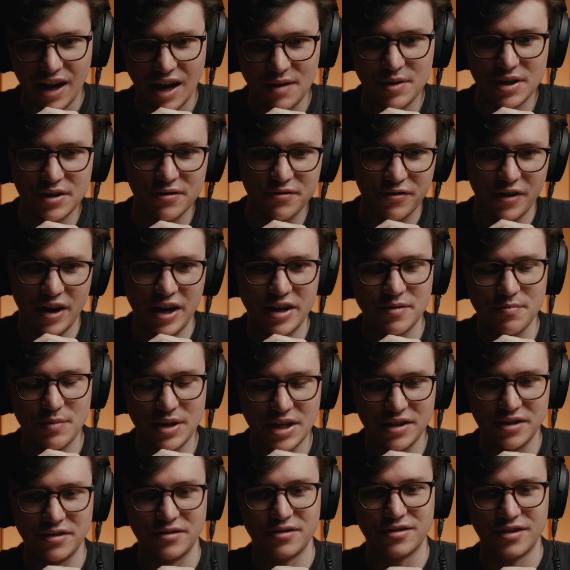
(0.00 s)
I mean, find
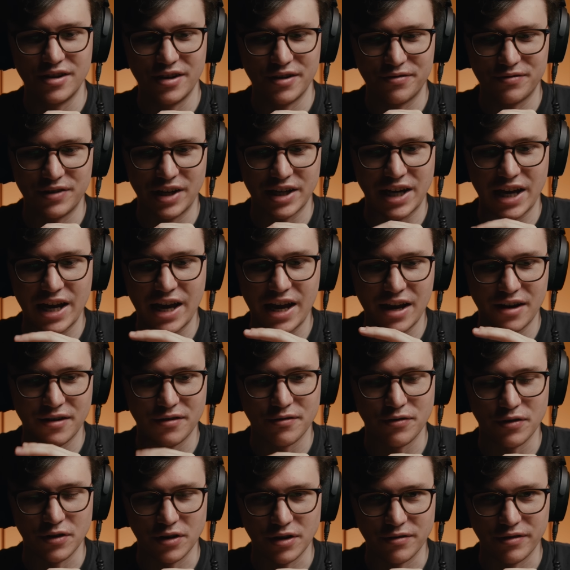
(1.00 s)
me a, like a
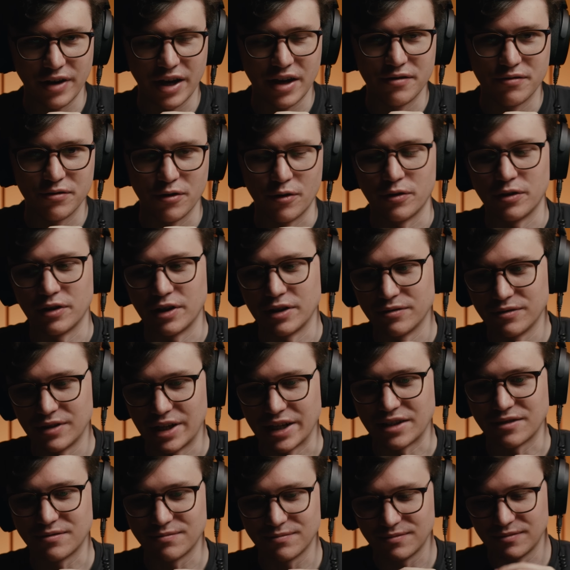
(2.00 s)
handful of headphone,
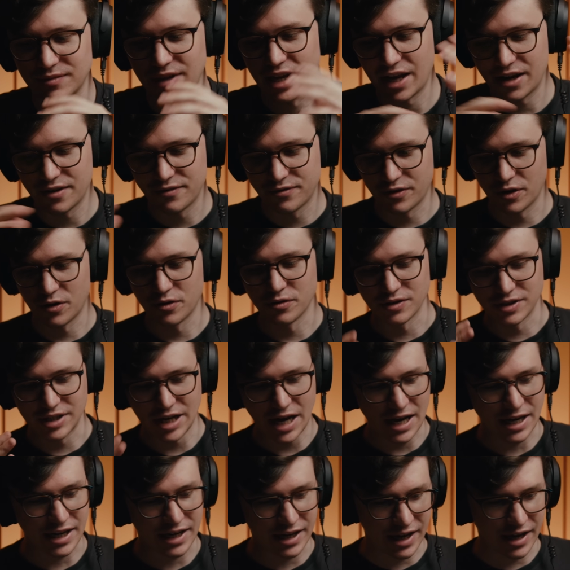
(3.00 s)
like headphone D
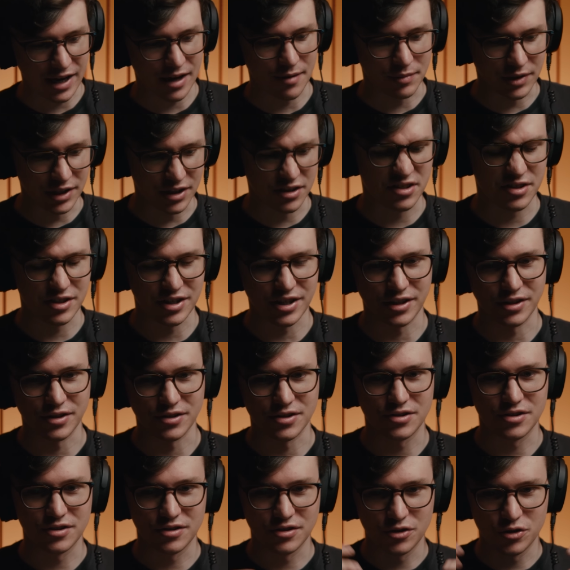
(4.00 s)
A C amp
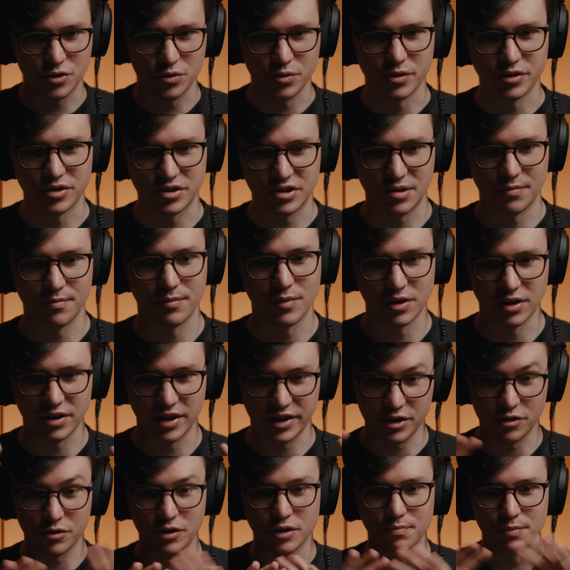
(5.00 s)
listings to
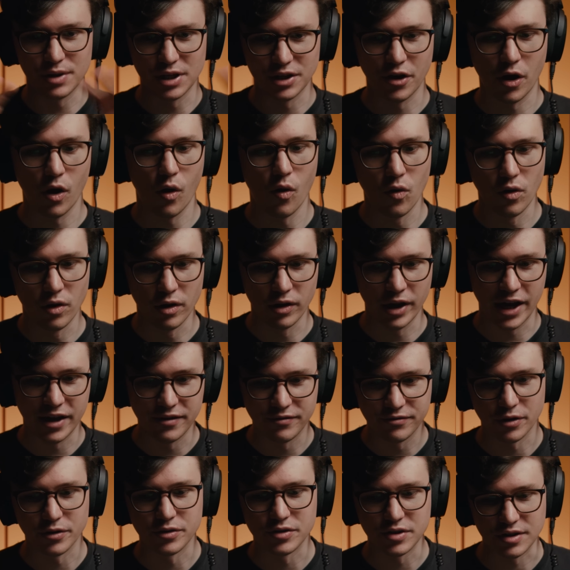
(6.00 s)
assemble, you could build a whole
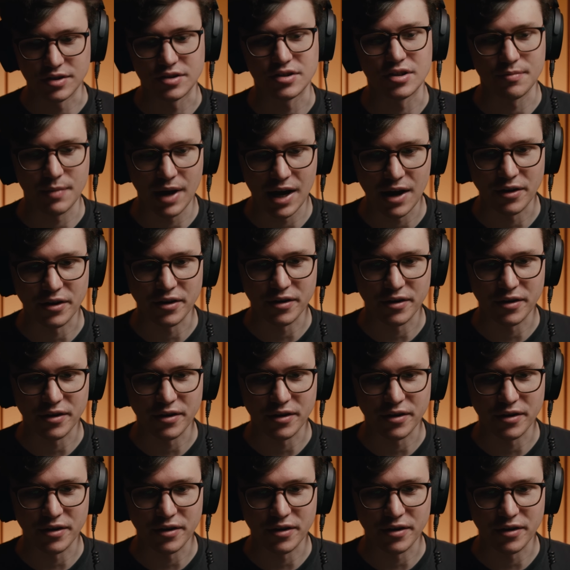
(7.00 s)
headphone system out